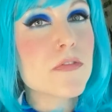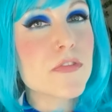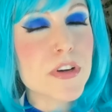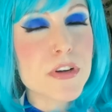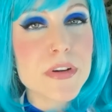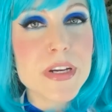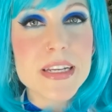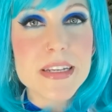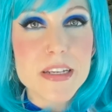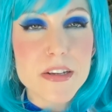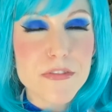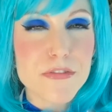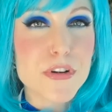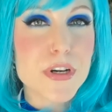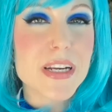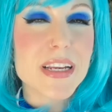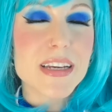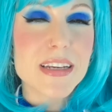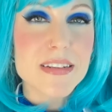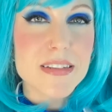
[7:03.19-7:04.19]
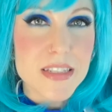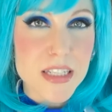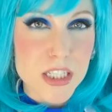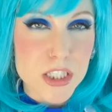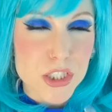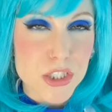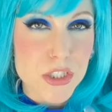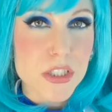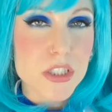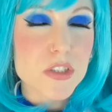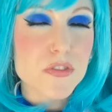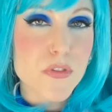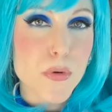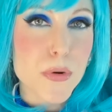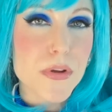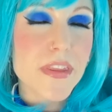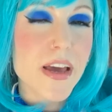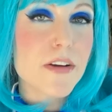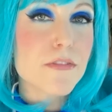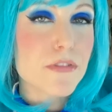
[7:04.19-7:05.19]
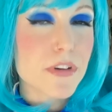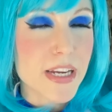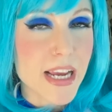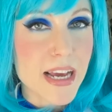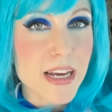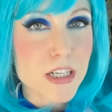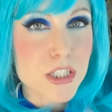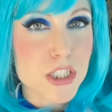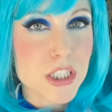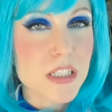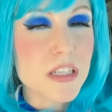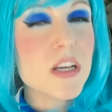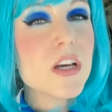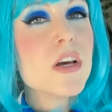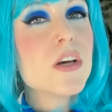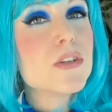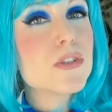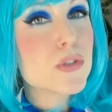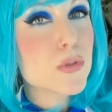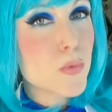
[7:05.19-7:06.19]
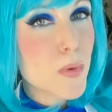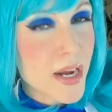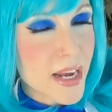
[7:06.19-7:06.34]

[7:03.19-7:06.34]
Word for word: very different conditions for that reaction to